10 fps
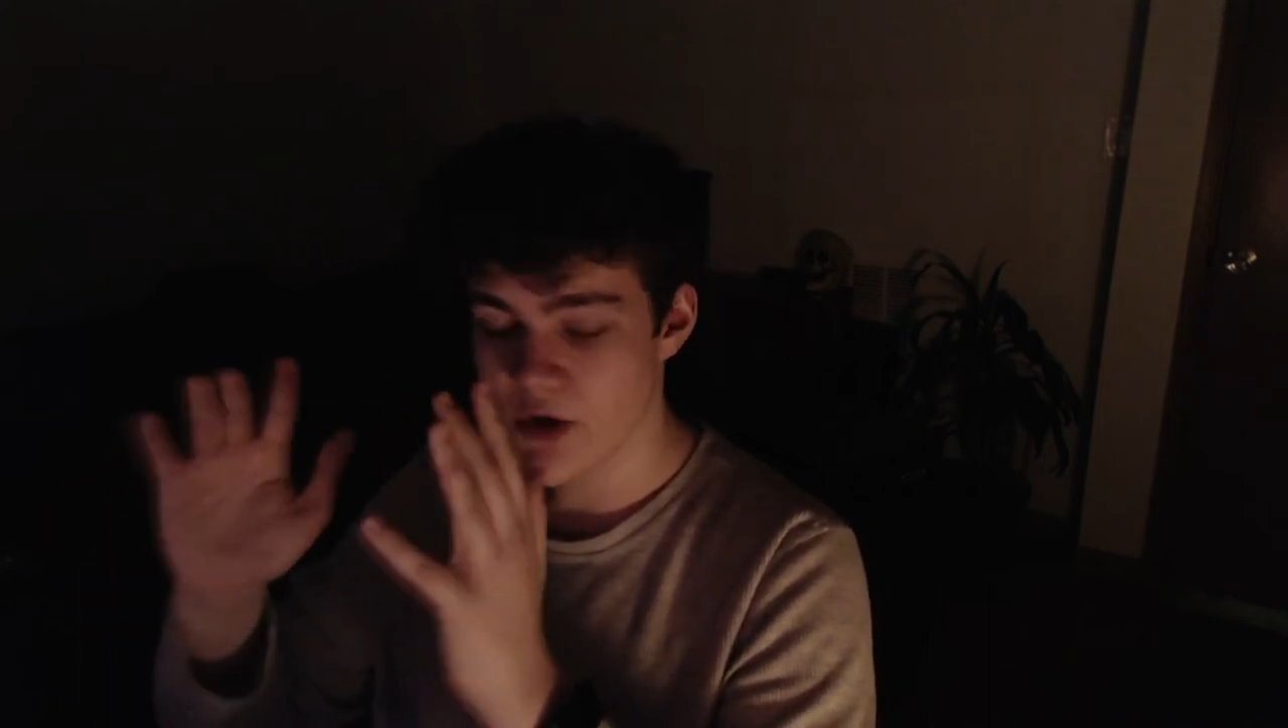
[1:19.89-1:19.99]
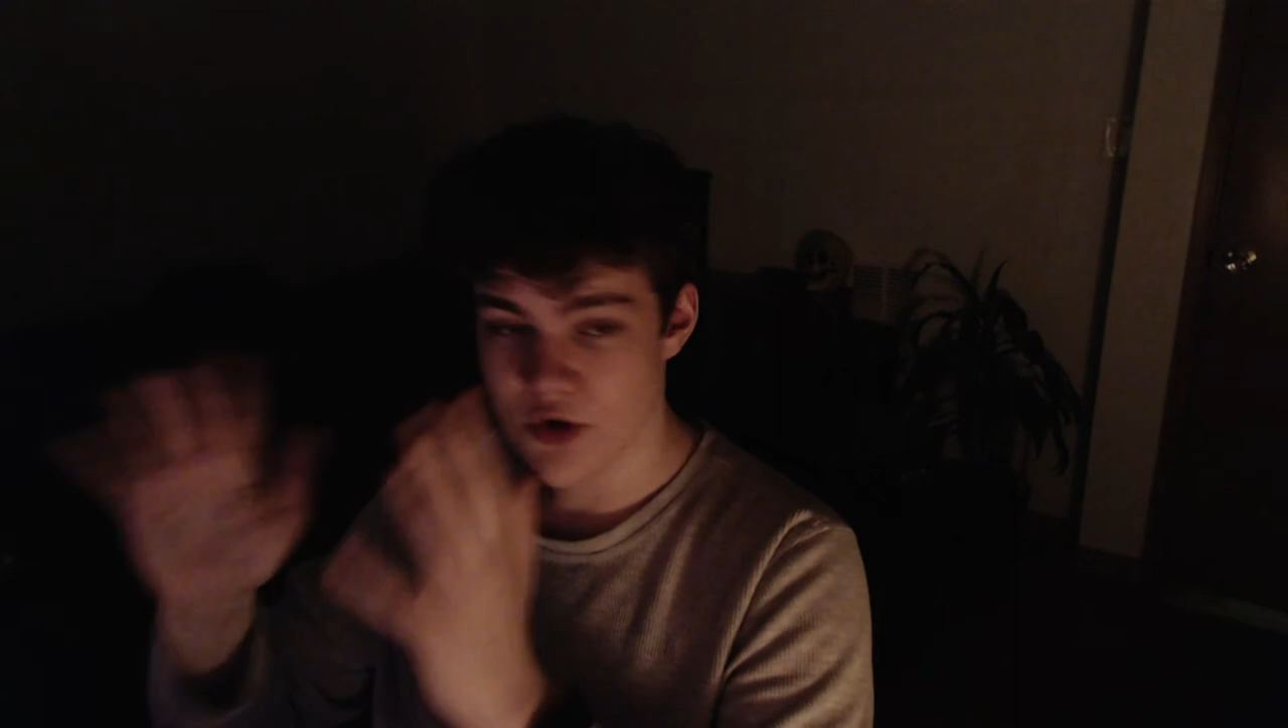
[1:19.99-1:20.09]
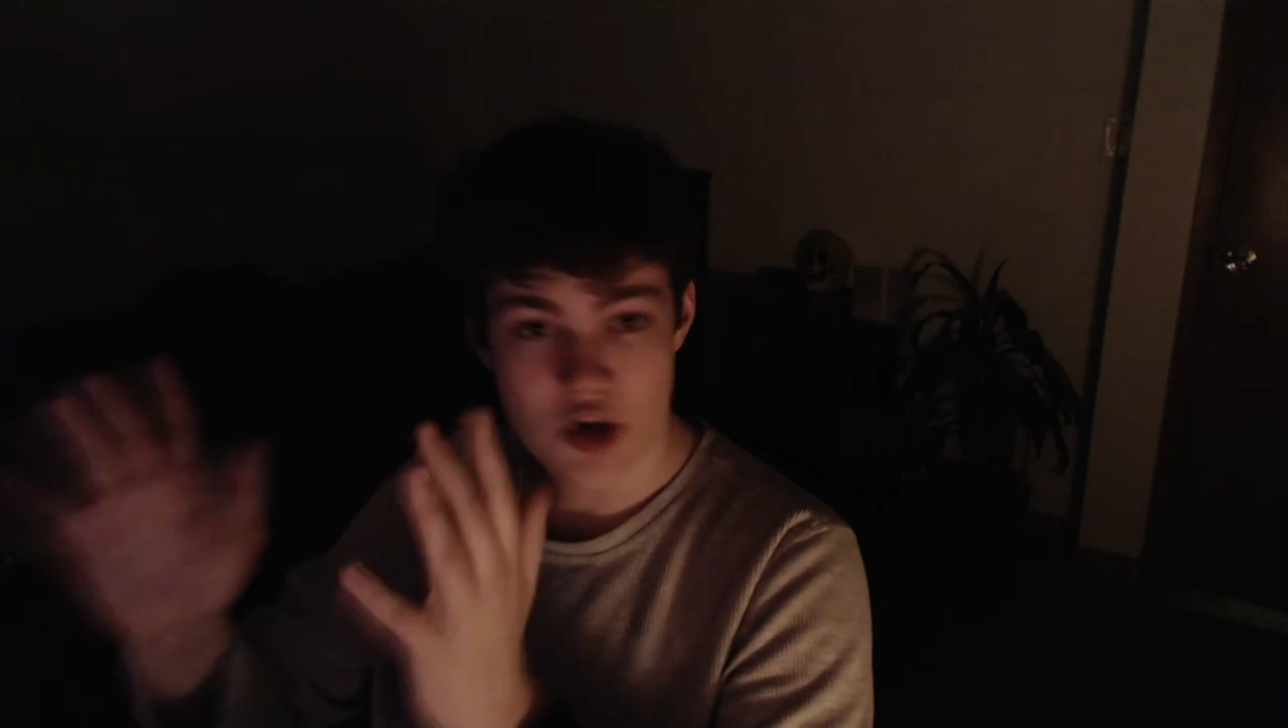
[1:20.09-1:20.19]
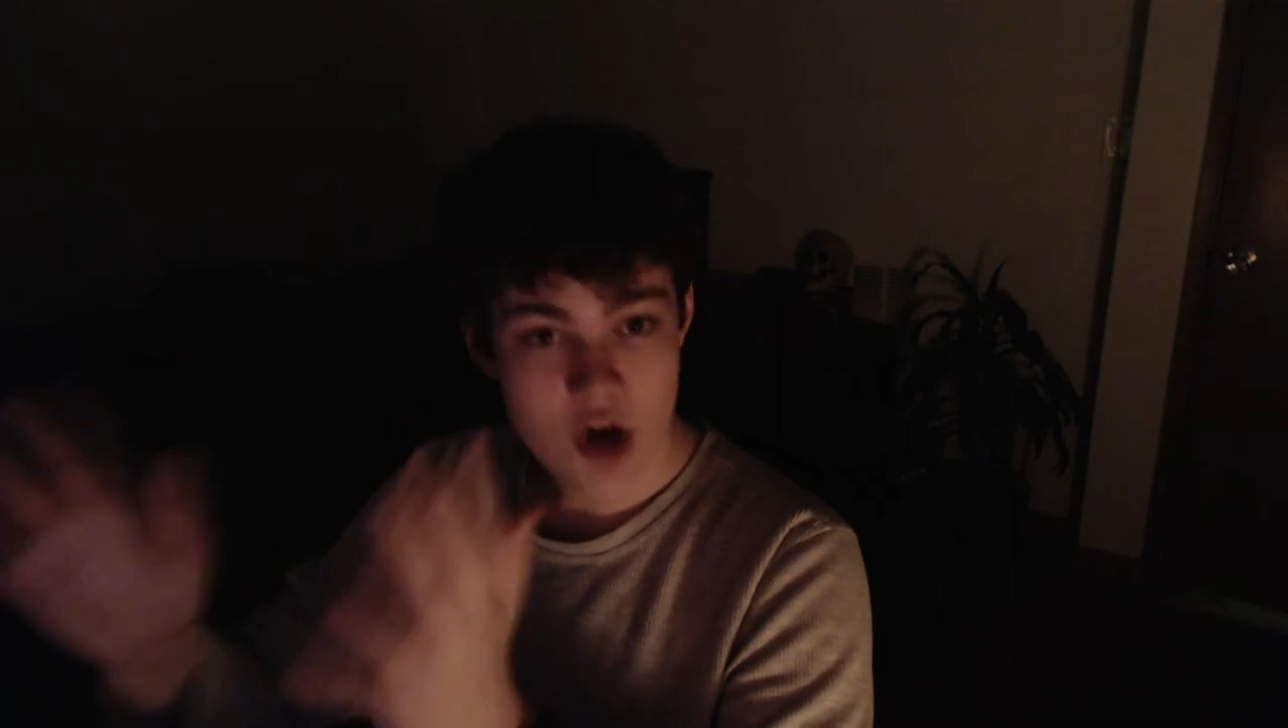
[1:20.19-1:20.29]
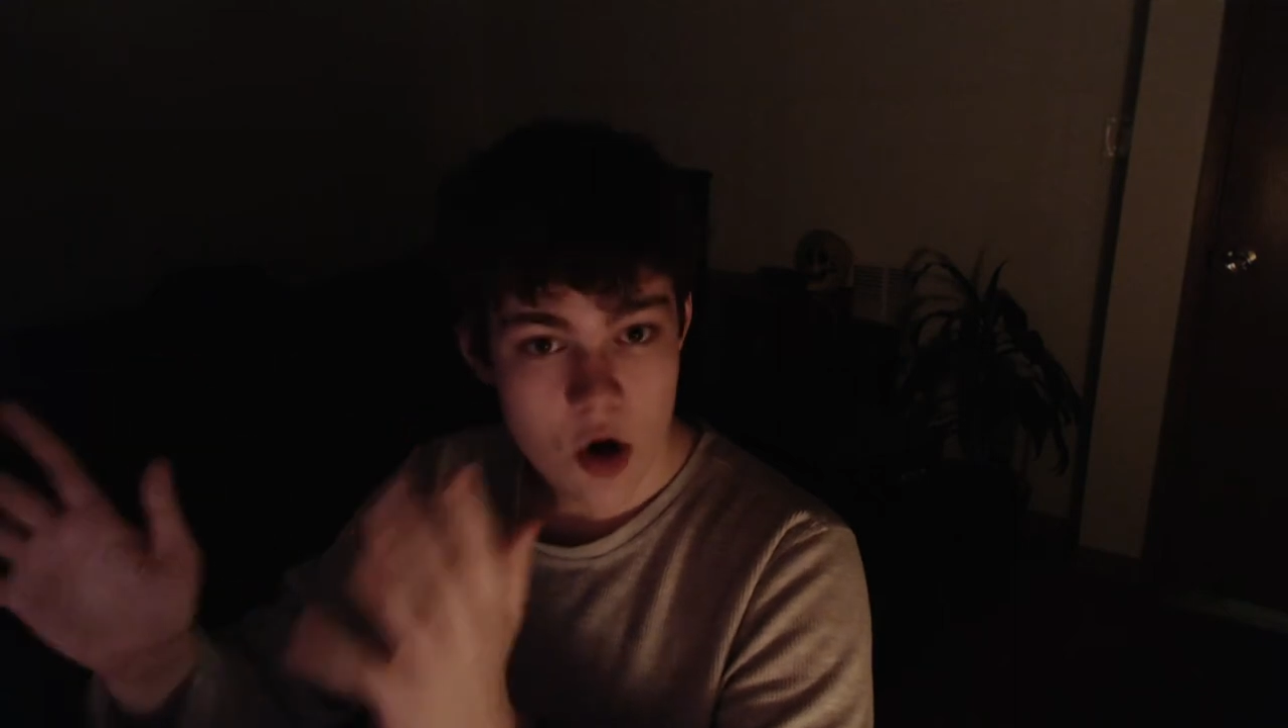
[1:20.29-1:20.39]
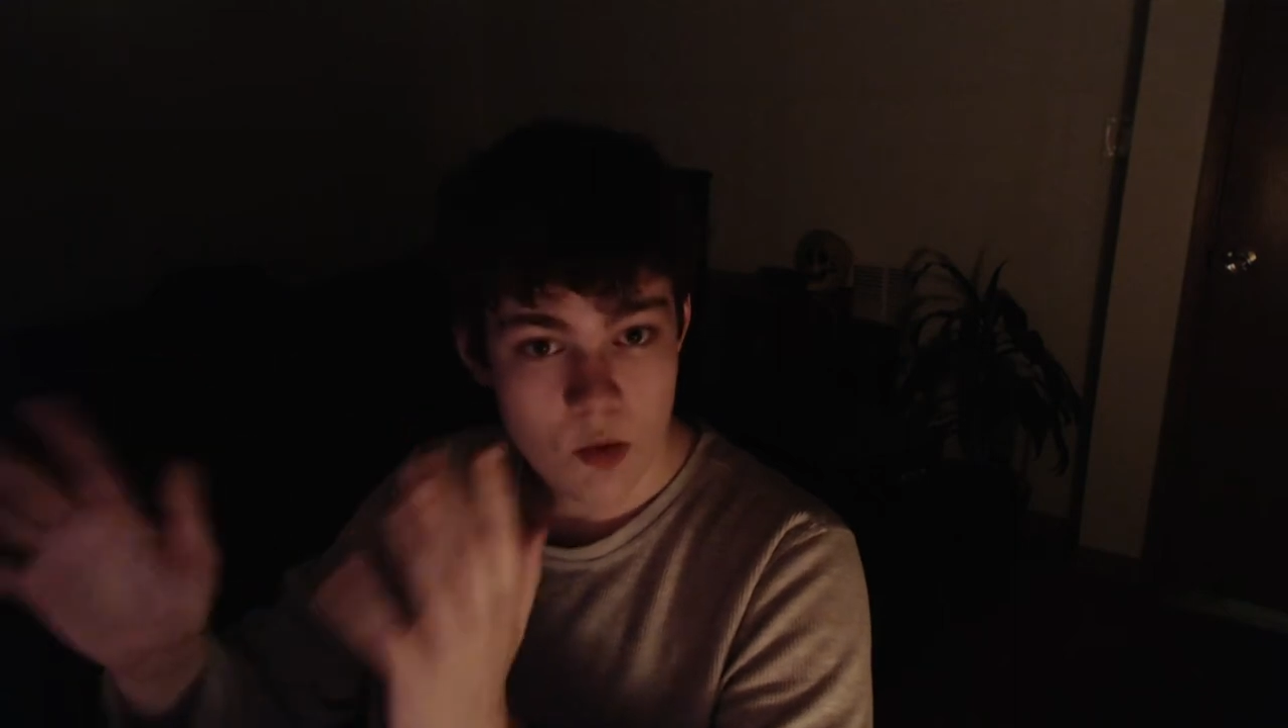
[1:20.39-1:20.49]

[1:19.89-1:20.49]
you should know